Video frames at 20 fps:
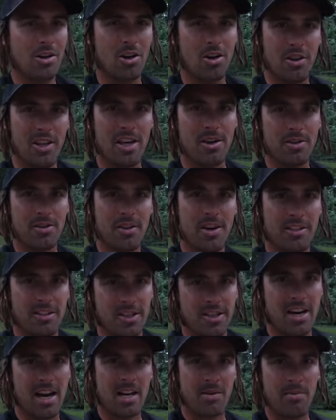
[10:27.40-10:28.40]
Hotton Hills, the
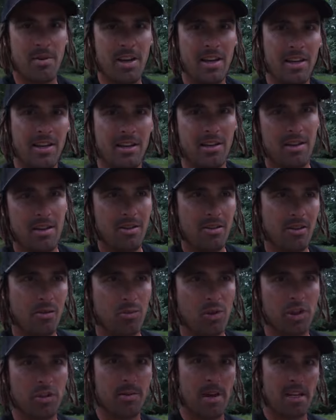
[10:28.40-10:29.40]
Arc'teryx Academy,
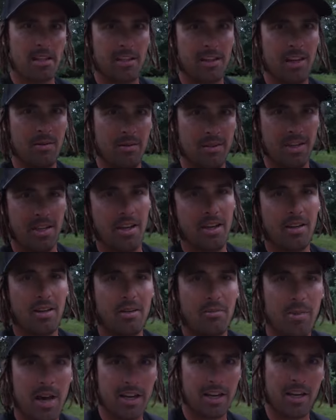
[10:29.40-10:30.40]
the world's best climbers are
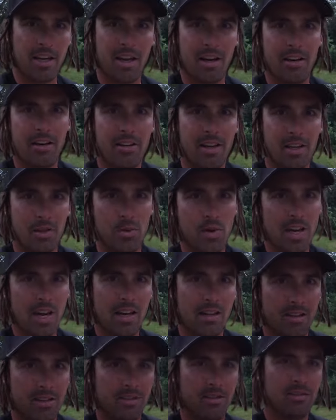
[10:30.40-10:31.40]
back again next
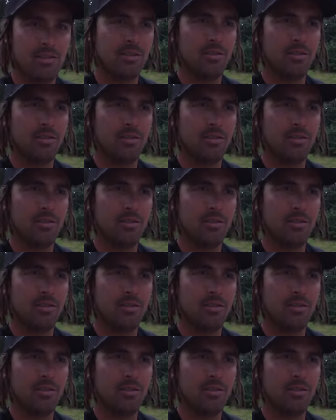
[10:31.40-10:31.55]
weekend.